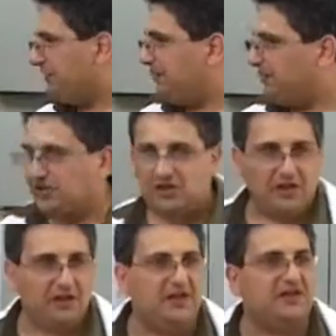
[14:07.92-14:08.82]
The
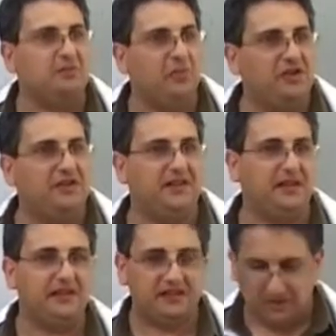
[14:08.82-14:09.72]
pressure is
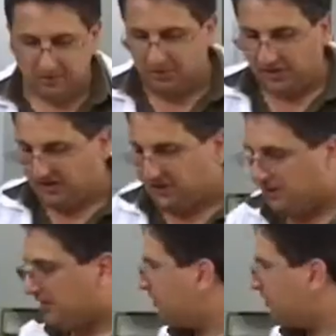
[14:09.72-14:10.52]
monitored by